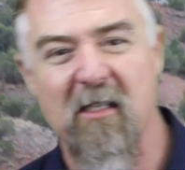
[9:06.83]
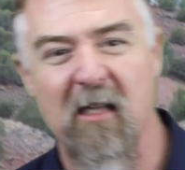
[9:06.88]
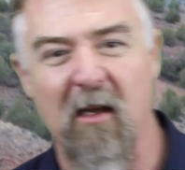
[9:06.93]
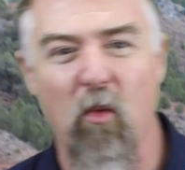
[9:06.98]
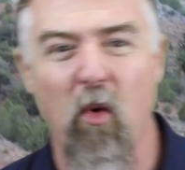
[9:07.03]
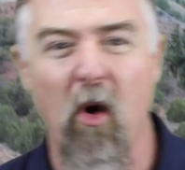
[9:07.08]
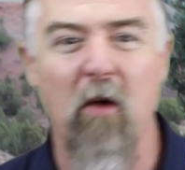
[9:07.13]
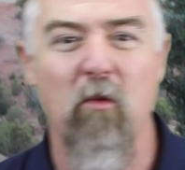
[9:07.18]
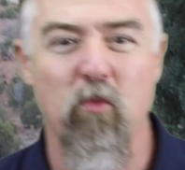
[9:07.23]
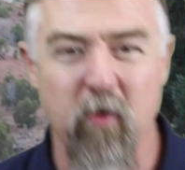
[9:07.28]

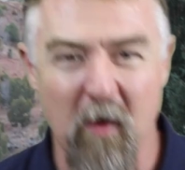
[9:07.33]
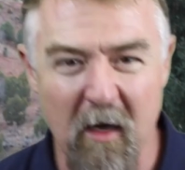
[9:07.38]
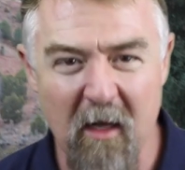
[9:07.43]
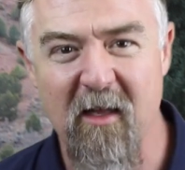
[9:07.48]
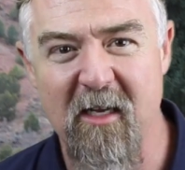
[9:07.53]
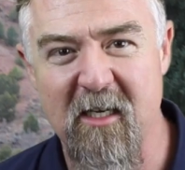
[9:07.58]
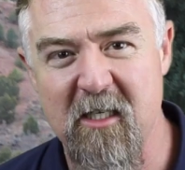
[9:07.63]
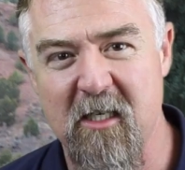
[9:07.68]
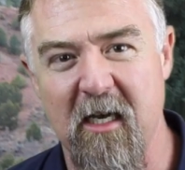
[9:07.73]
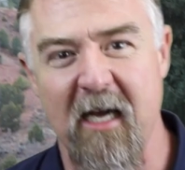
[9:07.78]
that what
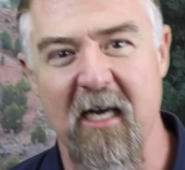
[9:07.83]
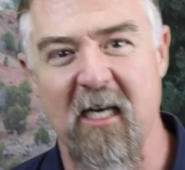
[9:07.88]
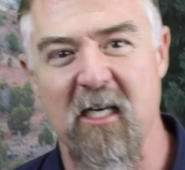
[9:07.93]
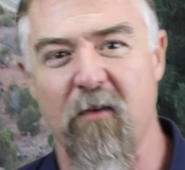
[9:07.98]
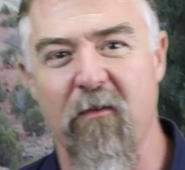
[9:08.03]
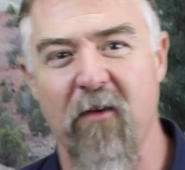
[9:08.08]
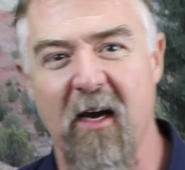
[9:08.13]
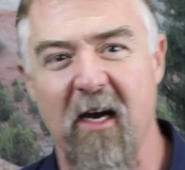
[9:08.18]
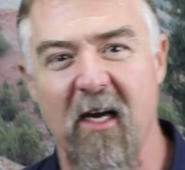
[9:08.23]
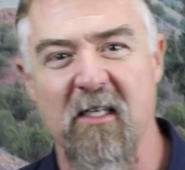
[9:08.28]
really
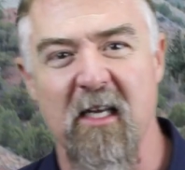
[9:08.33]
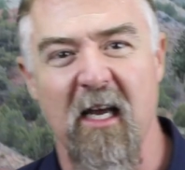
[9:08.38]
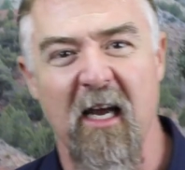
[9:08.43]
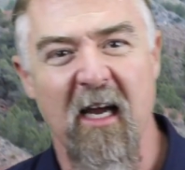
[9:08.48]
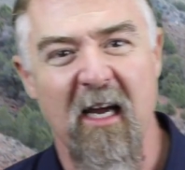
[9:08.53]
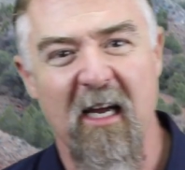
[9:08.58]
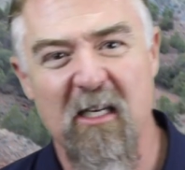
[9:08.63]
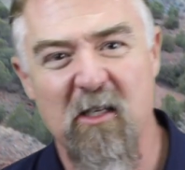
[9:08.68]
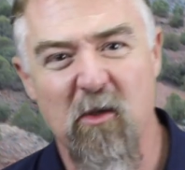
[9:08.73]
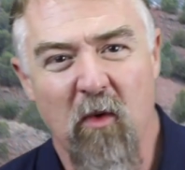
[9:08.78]
satisfies
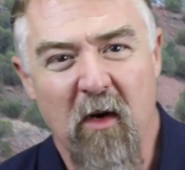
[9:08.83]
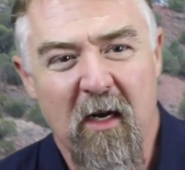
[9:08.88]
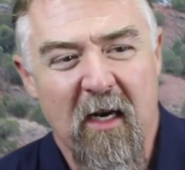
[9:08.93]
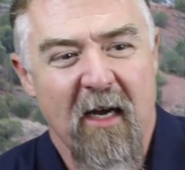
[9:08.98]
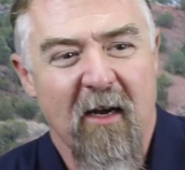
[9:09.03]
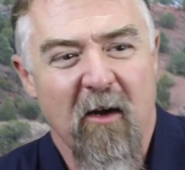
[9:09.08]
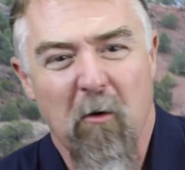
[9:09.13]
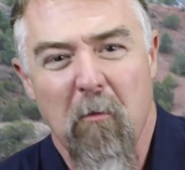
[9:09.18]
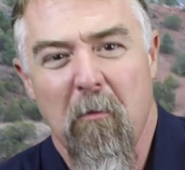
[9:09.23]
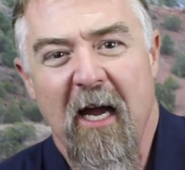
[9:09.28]
is when
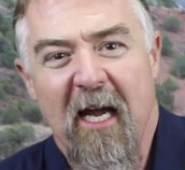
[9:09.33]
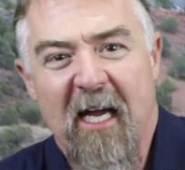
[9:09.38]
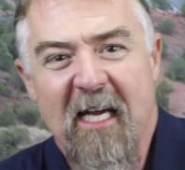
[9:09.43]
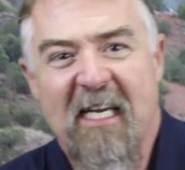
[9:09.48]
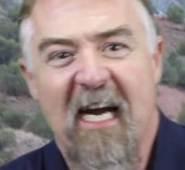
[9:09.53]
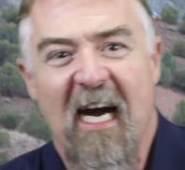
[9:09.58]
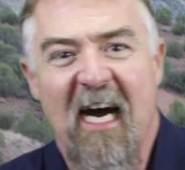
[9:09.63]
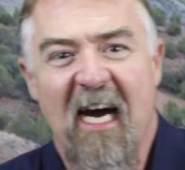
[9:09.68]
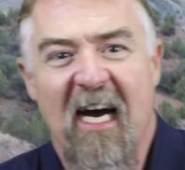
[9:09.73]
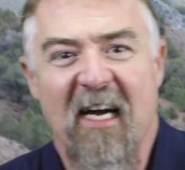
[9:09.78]
I obey
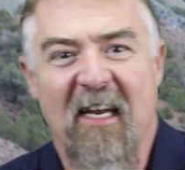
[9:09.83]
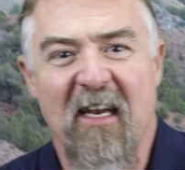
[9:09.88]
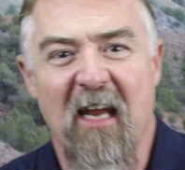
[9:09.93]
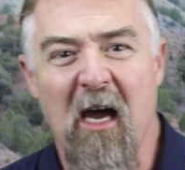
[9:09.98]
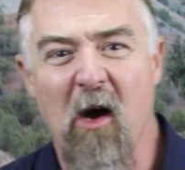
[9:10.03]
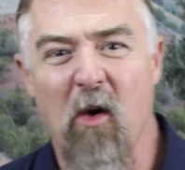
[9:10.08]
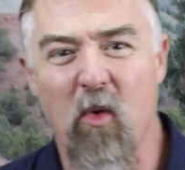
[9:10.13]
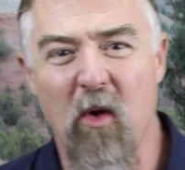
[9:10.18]
God,